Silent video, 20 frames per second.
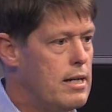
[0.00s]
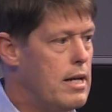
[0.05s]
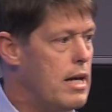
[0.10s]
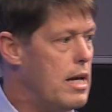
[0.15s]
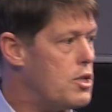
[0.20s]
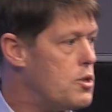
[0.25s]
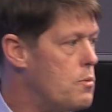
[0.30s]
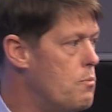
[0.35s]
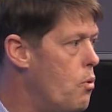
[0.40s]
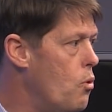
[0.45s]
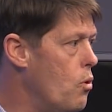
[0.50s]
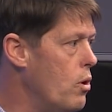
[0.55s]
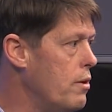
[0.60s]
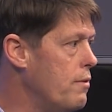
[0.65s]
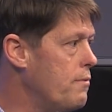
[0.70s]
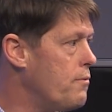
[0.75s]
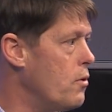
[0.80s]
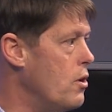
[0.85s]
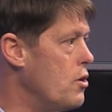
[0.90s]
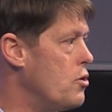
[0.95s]
It's important
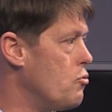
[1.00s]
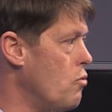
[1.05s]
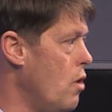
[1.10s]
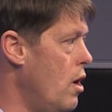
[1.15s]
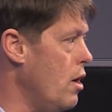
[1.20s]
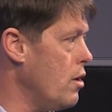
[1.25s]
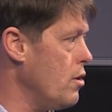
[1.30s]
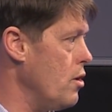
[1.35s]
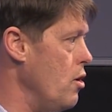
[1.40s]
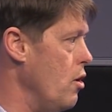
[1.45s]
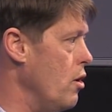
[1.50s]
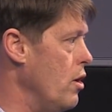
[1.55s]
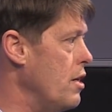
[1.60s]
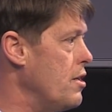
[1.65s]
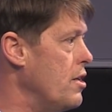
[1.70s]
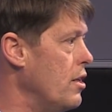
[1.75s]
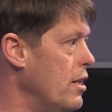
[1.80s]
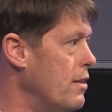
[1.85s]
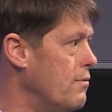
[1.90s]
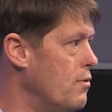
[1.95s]
for a drug that you're going to
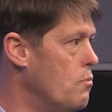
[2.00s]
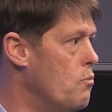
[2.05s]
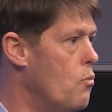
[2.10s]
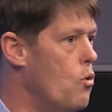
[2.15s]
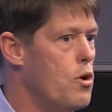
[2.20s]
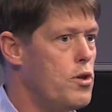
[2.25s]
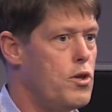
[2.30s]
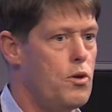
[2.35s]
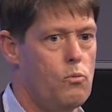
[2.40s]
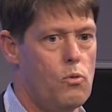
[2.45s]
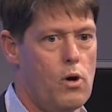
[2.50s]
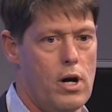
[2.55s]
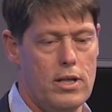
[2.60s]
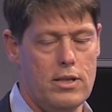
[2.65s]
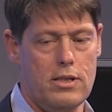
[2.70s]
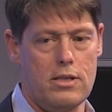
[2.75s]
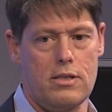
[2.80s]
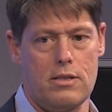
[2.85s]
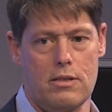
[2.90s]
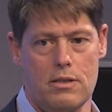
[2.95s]
deliver more than
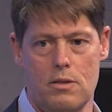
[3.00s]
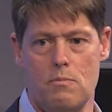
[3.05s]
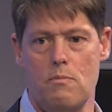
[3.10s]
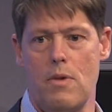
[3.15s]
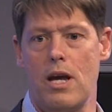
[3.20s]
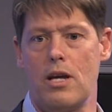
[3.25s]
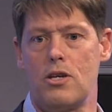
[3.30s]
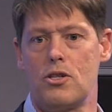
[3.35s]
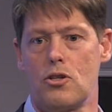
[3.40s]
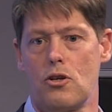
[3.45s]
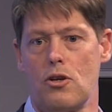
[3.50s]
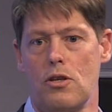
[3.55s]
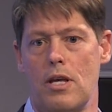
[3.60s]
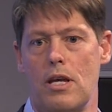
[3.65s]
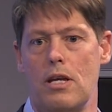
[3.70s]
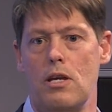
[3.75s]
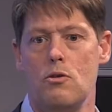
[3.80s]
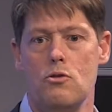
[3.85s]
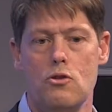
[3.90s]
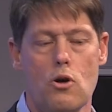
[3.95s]
once to make sure
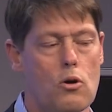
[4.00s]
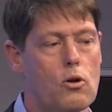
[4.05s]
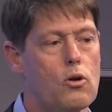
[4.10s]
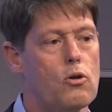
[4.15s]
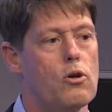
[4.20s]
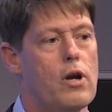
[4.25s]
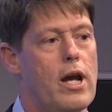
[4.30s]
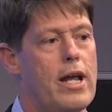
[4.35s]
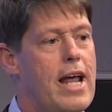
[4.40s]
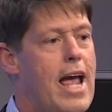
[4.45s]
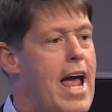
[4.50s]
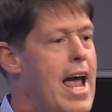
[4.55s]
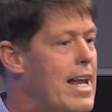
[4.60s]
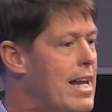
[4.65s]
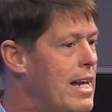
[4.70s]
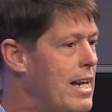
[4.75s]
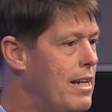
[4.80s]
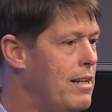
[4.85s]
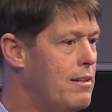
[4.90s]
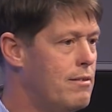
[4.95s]
that you don't create
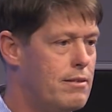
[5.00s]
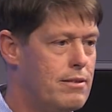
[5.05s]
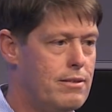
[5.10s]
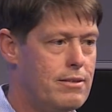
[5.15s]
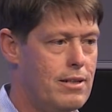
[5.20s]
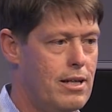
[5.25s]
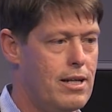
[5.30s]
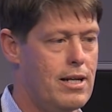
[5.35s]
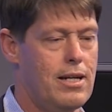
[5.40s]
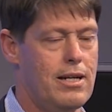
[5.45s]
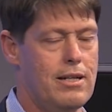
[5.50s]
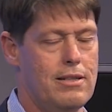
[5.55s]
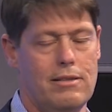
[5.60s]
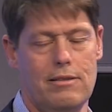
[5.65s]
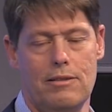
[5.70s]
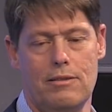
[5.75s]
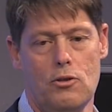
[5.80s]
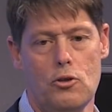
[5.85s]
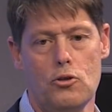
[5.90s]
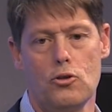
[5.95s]
any
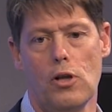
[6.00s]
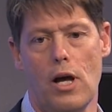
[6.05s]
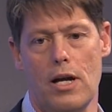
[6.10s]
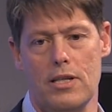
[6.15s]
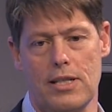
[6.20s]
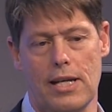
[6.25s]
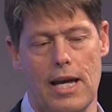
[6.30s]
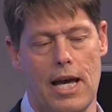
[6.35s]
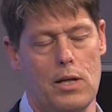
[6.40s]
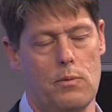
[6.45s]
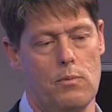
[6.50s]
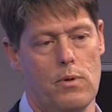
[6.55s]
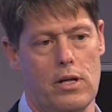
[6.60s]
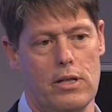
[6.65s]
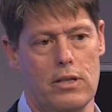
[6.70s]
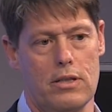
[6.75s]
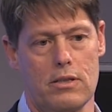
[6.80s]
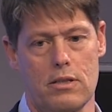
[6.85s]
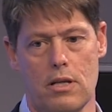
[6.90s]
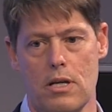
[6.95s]
neutralizing
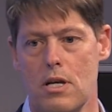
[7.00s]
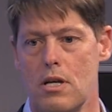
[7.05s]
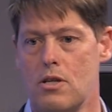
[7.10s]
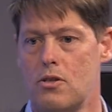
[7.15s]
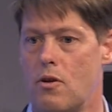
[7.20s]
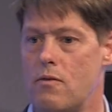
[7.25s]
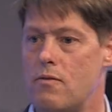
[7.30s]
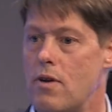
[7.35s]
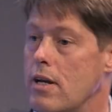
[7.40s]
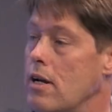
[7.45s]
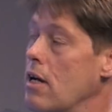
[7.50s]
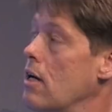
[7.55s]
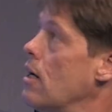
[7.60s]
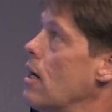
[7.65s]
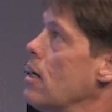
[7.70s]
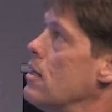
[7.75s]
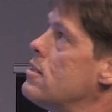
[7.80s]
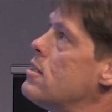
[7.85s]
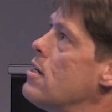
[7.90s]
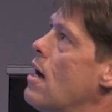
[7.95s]
antibodies. So we've done
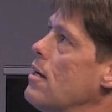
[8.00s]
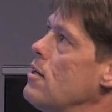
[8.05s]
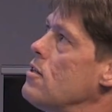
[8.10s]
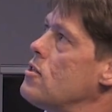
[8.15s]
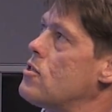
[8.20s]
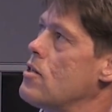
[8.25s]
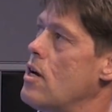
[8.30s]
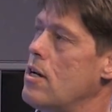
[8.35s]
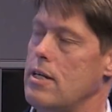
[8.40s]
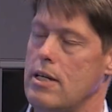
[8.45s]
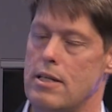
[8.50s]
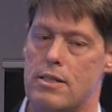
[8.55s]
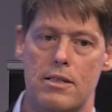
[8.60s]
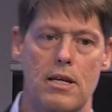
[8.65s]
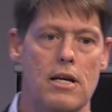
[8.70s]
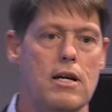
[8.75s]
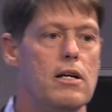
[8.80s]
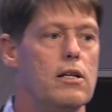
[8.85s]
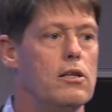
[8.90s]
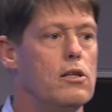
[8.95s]
a ton of studies
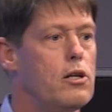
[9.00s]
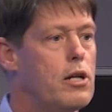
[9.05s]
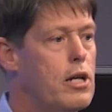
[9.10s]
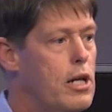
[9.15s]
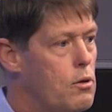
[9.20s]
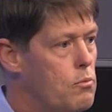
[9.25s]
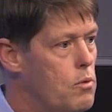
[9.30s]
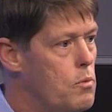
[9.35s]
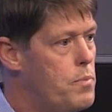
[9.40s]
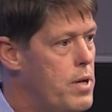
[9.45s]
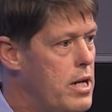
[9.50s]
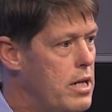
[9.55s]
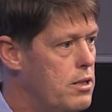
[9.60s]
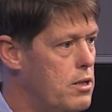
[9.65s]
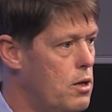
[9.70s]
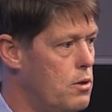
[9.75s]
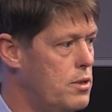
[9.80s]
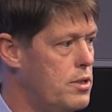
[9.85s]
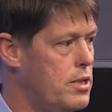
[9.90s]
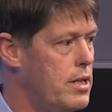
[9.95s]
looking at repeat
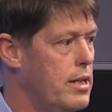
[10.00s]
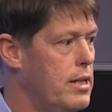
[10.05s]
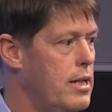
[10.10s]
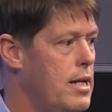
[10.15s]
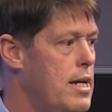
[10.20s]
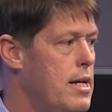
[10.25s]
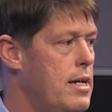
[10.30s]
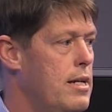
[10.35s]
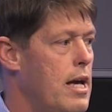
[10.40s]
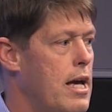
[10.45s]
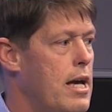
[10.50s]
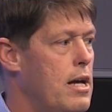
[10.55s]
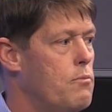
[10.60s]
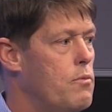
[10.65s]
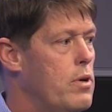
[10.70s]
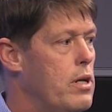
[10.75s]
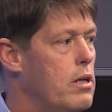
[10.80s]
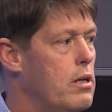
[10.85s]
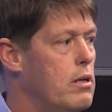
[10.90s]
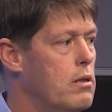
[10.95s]
dosing, and
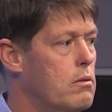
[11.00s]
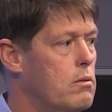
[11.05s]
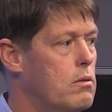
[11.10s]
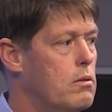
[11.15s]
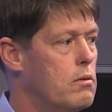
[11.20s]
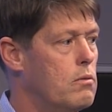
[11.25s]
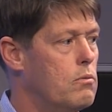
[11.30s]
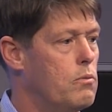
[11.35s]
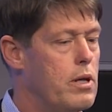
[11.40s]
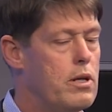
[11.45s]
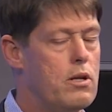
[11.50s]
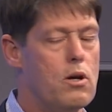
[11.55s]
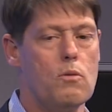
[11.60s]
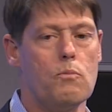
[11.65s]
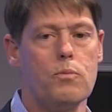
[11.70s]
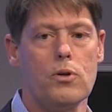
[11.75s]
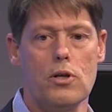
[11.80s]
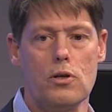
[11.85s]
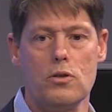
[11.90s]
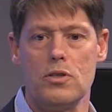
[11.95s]
we don't
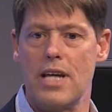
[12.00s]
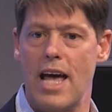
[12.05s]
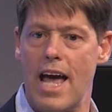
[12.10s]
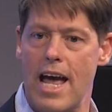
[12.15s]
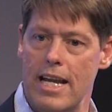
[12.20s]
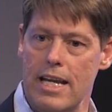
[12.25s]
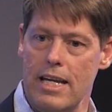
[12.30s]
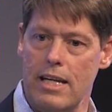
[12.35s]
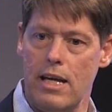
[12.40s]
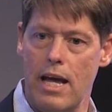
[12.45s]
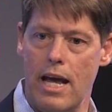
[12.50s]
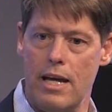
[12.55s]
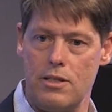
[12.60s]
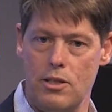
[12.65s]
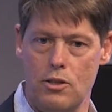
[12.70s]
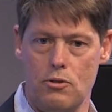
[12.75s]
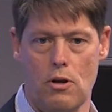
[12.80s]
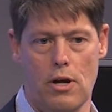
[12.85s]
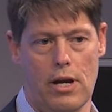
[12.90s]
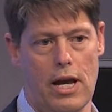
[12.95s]
produce any
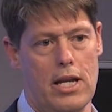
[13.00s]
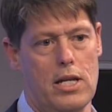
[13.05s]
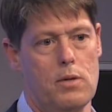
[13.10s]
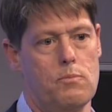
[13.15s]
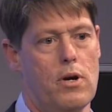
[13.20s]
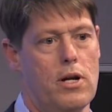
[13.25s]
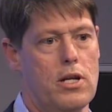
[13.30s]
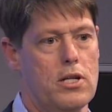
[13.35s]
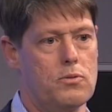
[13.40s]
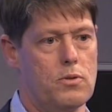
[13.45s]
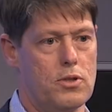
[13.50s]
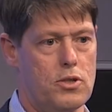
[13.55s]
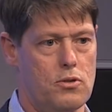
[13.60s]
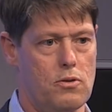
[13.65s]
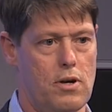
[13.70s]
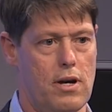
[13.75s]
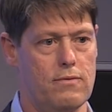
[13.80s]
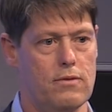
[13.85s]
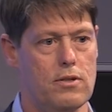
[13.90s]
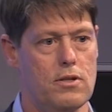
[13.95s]
anti-drug antibodies
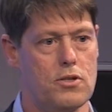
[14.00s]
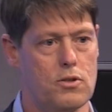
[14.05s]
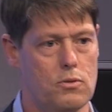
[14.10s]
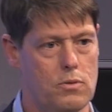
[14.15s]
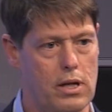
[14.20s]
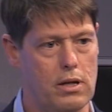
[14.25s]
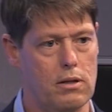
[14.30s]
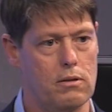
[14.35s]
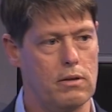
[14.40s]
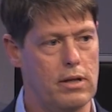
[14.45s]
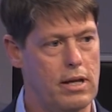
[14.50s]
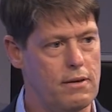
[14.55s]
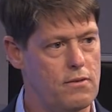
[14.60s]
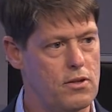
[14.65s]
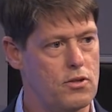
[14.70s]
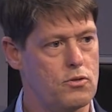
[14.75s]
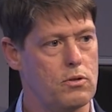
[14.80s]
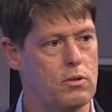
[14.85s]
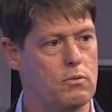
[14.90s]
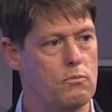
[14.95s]
whatsoever, so we can give
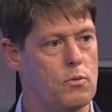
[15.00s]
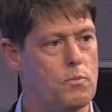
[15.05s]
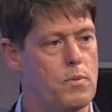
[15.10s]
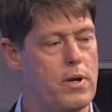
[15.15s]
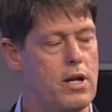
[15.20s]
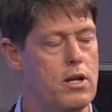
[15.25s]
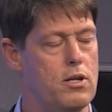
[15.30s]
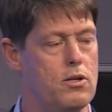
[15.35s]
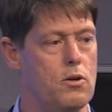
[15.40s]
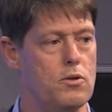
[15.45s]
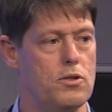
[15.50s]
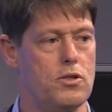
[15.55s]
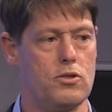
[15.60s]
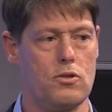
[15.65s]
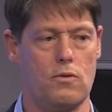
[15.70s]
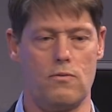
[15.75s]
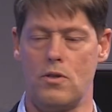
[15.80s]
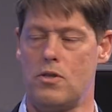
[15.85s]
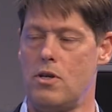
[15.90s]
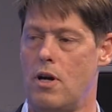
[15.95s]
this in repeated doses
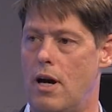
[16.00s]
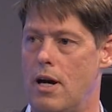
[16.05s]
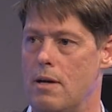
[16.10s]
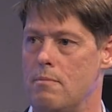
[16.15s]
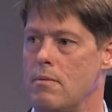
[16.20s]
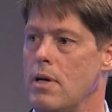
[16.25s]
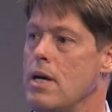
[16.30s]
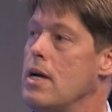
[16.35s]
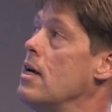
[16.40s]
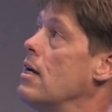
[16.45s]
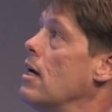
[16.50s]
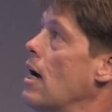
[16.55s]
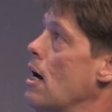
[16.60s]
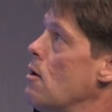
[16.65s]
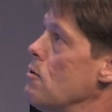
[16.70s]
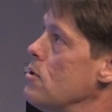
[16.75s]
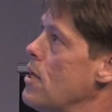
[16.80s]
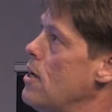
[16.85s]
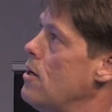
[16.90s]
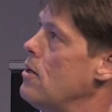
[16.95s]
over time
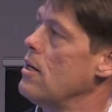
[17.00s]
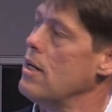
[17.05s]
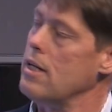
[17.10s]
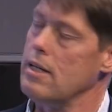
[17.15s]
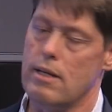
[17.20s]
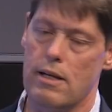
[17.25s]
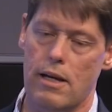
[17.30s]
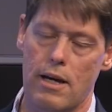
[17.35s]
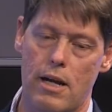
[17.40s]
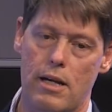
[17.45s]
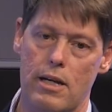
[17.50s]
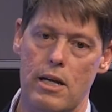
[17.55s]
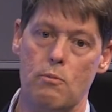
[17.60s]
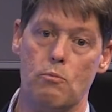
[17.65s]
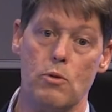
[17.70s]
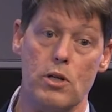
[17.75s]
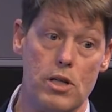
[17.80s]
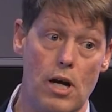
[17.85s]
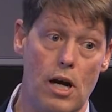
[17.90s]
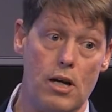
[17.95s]
without any
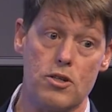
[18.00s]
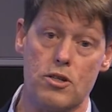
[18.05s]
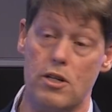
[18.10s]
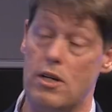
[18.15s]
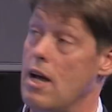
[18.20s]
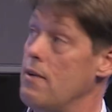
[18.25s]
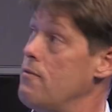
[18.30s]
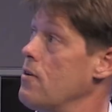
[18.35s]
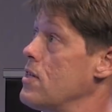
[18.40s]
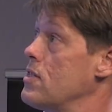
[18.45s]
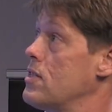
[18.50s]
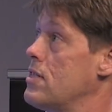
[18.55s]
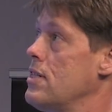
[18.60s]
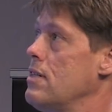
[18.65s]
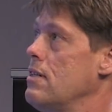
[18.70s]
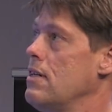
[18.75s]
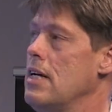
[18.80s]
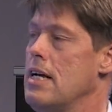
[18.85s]
reduction in efficacy.